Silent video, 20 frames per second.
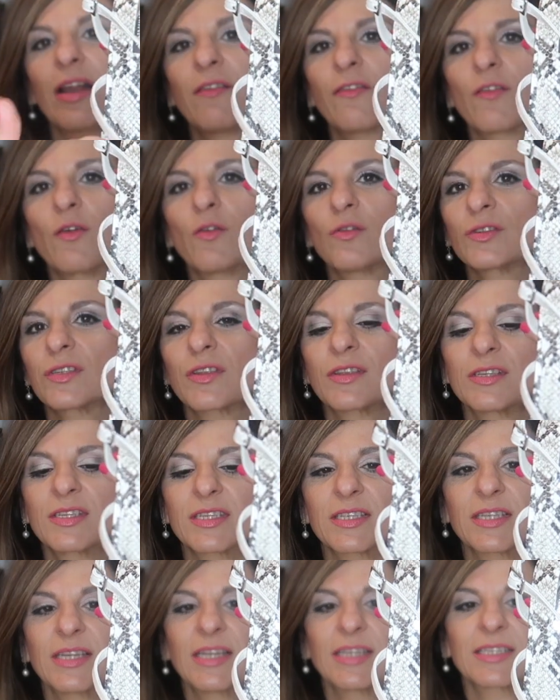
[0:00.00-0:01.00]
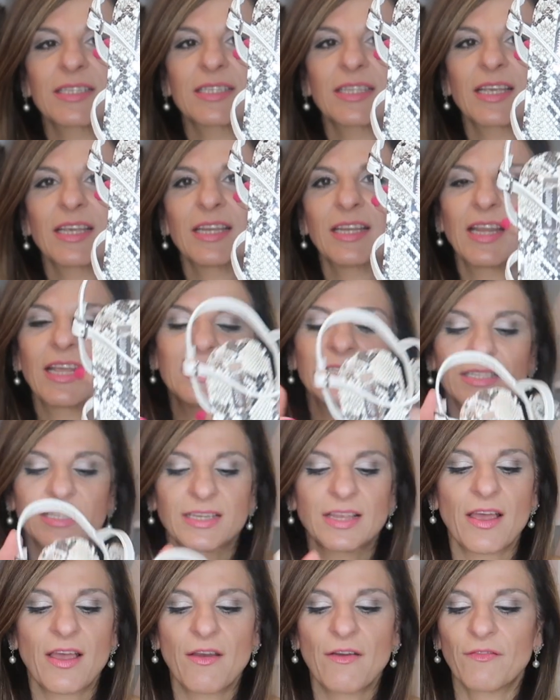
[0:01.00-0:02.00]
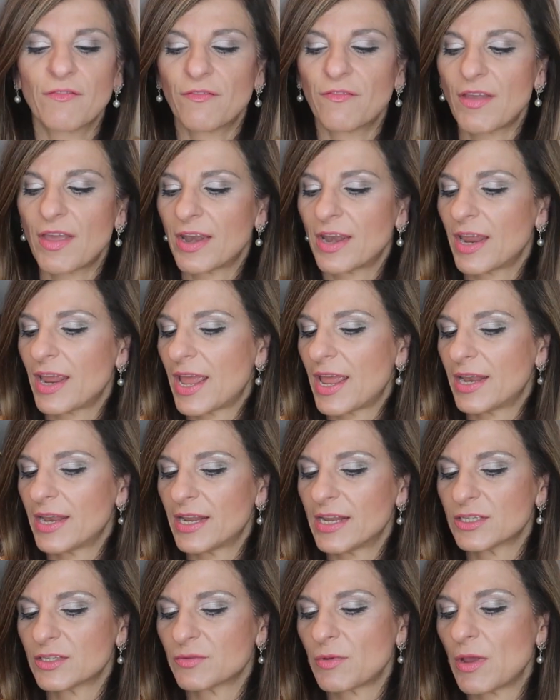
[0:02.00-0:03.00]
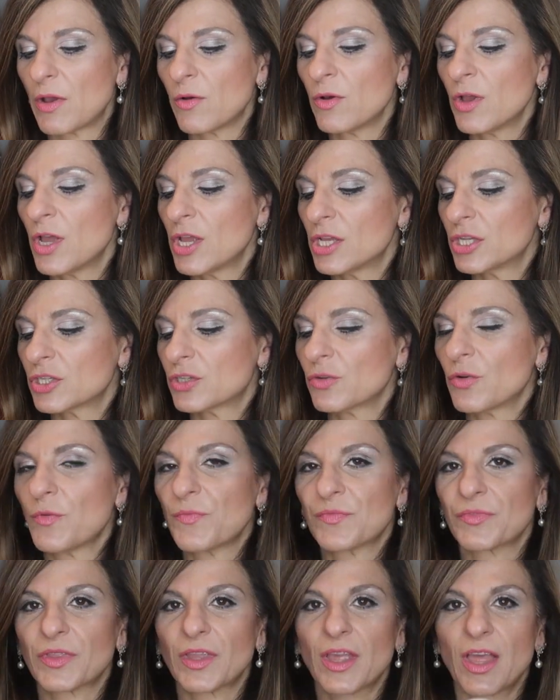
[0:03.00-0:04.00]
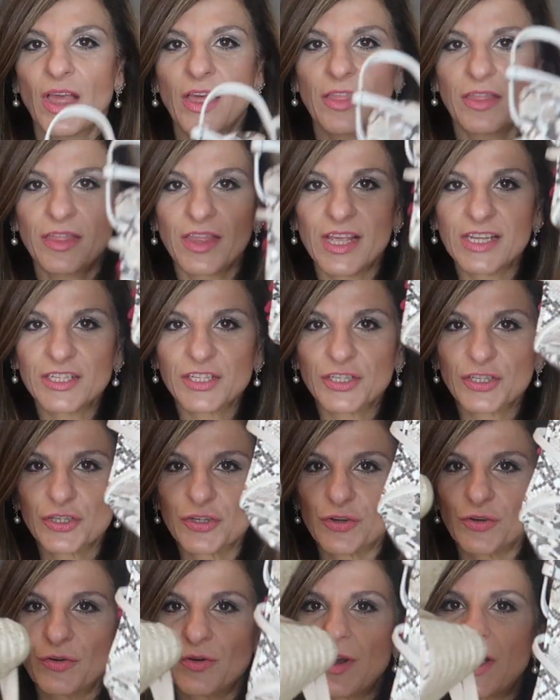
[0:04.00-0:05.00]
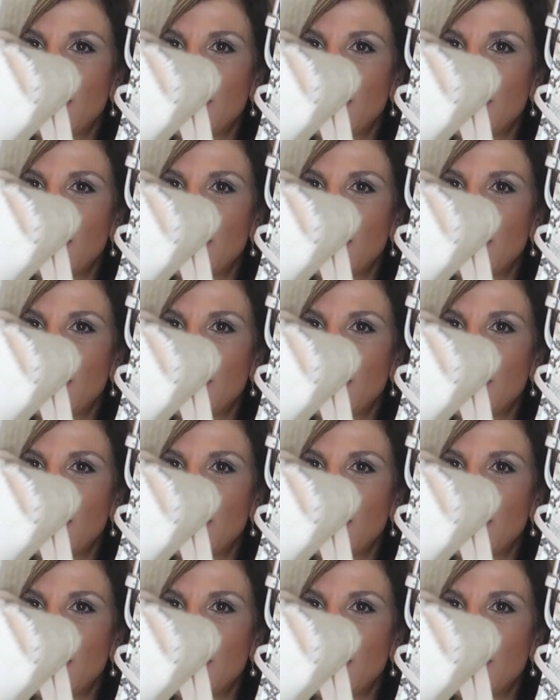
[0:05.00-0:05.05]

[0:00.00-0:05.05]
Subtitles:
and of course the snake skin is very in as well. So these two